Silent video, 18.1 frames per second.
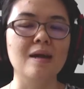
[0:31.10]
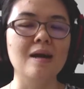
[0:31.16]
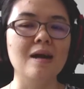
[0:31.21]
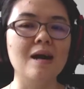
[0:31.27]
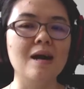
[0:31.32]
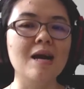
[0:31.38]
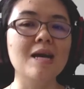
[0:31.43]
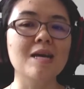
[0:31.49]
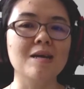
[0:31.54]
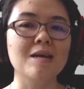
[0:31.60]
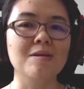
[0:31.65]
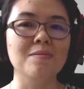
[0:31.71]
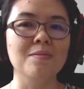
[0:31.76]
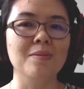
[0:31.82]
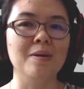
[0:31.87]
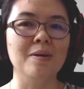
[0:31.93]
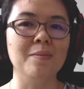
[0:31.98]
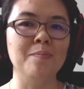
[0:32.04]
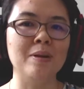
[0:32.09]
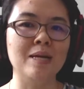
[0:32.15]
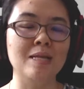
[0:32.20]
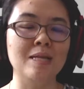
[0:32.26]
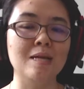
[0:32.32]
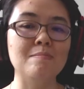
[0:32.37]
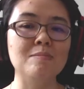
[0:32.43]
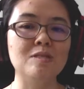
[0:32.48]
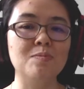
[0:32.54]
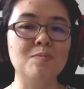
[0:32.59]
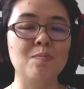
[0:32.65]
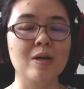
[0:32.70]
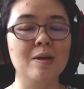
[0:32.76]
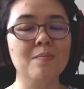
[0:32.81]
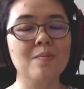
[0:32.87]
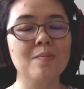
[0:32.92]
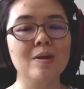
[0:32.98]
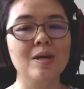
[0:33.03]
Hi, my name is
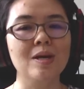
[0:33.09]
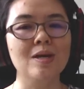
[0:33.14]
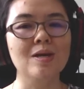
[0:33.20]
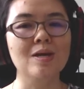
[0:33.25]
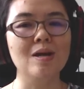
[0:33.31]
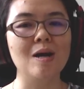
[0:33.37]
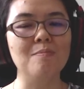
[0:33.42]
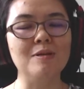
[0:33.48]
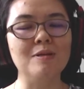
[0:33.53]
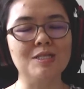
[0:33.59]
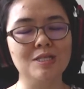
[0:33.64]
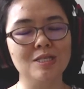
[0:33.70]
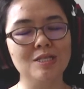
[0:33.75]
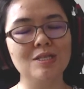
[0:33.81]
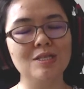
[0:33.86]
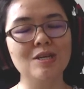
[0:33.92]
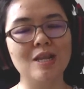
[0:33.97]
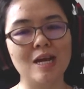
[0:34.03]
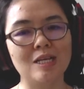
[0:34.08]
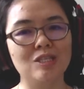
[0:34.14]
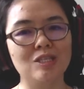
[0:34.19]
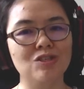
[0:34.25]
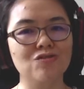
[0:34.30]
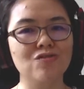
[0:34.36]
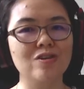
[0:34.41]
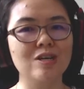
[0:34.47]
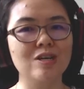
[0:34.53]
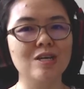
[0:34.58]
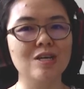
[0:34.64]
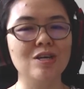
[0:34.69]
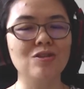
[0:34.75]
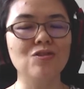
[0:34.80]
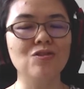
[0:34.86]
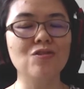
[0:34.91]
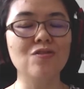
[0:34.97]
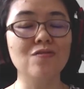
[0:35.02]
Ping Ping. I'm a senior lecturer
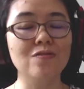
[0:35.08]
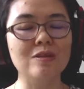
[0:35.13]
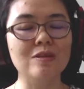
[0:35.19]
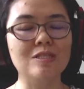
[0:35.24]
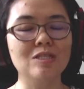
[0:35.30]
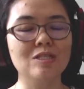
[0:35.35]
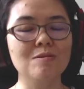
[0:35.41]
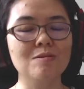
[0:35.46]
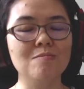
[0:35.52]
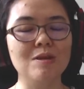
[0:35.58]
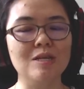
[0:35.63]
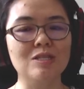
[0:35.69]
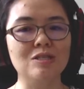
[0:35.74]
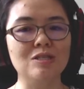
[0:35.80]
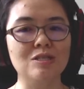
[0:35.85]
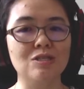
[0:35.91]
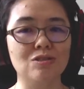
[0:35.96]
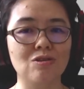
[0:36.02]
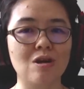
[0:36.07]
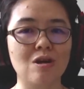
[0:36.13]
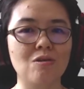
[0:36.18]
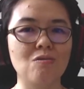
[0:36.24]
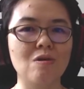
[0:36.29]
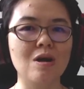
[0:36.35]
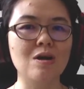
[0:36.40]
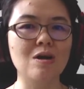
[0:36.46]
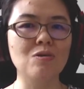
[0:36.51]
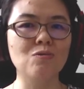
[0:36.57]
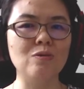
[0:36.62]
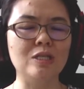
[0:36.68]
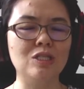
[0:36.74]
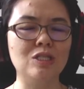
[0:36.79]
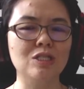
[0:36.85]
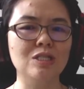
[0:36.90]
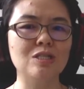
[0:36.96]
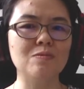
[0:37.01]
in University Malaysia Sarawak,
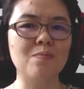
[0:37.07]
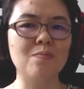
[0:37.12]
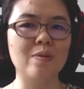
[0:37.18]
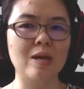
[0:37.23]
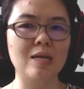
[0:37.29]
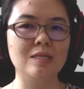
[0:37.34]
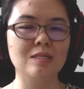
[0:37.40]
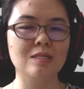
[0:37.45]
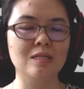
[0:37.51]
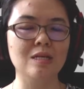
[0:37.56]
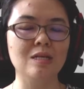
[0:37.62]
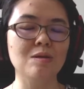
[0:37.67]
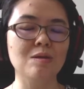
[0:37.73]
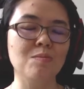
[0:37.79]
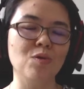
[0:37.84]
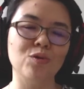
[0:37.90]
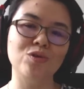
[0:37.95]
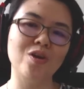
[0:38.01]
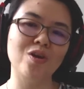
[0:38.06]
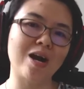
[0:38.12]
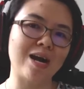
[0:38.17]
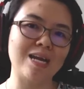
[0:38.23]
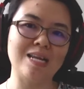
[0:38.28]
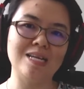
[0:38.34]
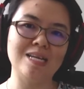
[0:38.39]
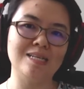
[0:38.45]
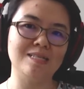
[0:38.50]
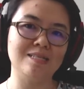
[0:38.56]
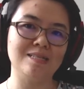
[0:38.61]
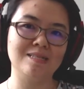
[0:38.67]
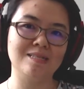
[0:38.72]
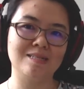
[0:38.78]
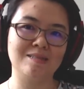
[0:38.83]
which is based in the Borneo Island.